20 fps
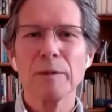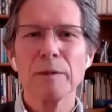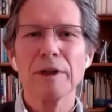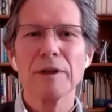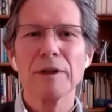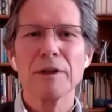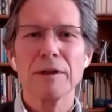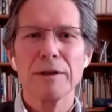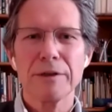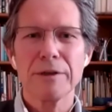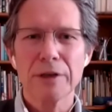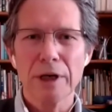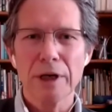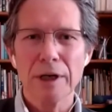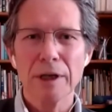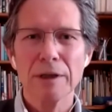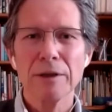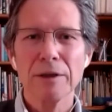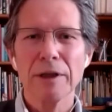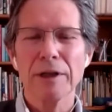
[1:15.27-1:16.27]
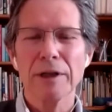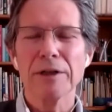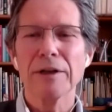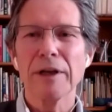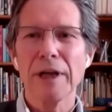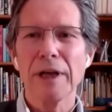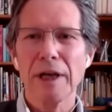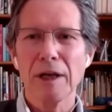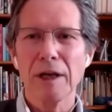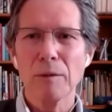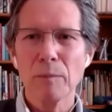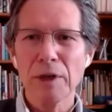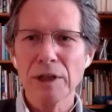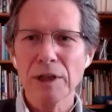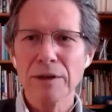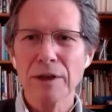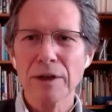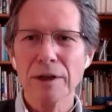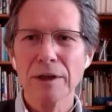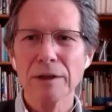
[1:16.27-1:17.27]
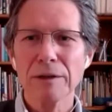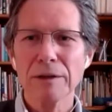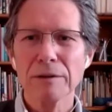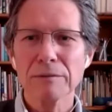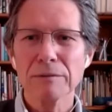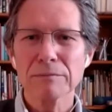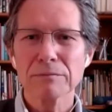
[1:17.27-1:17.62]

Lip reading: been done that can be done,